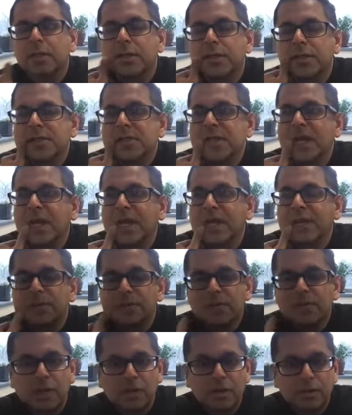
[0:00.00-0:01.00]
Because I
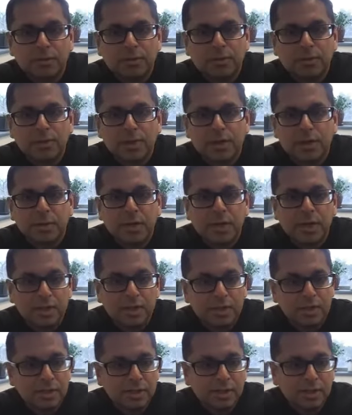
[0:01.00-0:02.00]
was talking to a friend of mine,
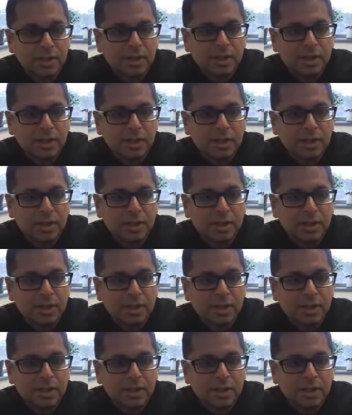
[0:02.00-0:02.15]
and